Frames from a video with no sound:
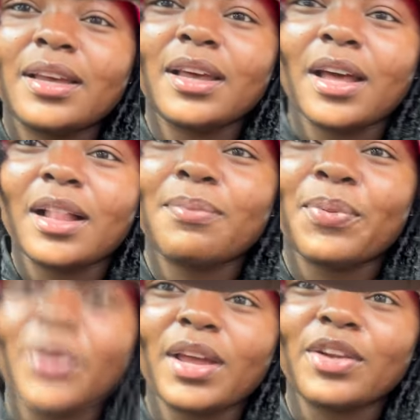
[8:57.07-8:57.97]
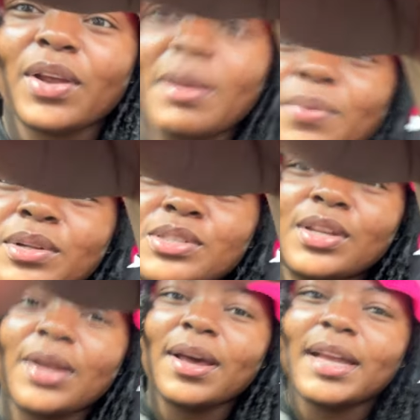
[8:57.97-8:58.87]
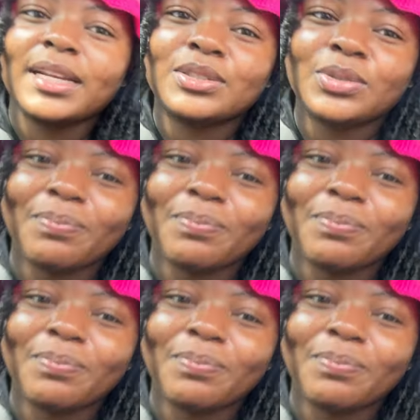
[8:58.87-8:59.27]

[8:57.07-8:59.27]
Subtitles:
girl broke a tripod. So now I need to